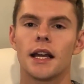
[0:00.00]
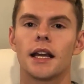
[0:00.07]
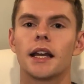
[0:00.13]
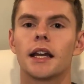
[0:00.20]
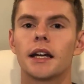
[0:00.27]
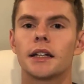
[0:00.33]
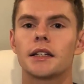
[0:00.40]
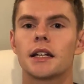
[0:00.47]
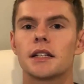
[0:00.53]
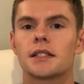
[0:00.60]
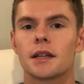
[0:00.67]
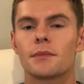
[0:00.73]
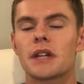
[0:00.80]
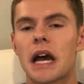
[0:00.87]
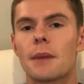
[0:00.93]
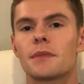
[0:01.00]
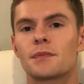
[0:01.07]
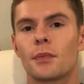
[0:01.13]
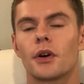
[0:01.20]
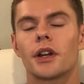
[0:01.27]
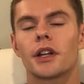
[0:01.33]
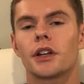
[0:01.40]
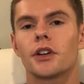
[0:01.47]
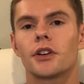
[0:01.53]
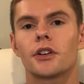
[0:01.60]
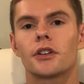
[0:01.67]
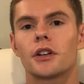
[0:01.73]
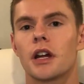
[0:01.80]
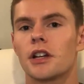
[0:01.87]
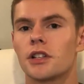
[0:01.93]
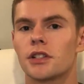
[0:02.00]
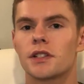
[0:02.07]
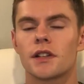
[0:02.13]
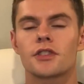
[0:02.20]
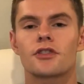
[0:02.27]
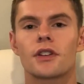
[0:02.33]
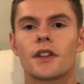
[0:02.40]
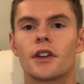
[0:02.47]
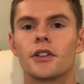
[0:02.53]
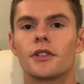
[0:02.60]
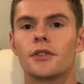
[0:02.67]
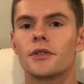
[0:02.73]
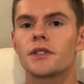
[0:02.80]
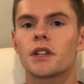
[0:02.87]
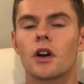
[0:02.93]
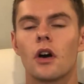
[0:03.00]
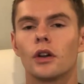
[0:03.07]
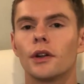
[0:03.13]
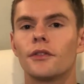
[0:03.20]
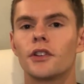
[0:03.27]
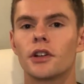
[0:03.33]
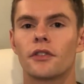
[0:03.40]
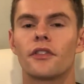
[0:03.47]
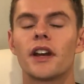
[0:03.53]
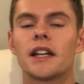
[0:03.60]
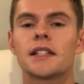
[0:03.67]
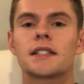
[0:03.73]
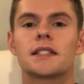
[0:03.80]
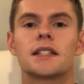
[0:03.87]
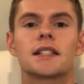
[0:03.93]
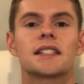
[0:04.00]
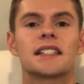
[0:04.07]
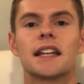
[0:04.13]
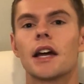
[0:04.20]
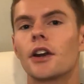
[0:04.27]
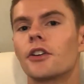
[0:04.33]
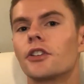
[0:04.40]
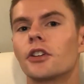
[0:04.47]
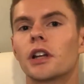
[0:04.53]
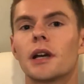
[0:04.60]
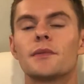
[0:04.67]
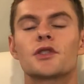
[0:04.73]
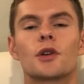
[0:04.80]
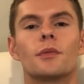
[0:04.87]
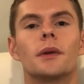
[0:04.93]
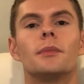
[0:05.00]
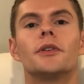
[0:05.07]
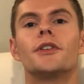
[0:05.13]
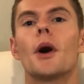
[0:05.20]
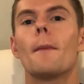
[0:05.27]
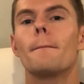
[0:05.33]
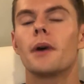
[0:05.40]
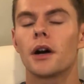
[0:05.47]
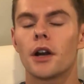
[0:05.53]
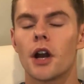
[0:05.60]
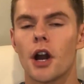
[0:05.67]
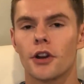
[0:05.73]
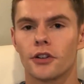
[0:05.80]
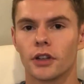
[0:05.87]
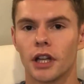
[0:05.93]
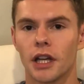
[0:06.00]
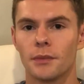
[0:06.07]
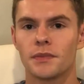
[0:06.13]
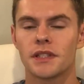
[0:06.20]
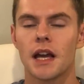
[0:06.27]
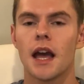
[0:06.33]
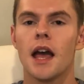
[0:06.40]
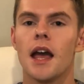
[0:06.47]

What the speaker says: and sometimes putting your sunscreen that you're using all over your face doesn't get on your lips, or people don't put it on your lips.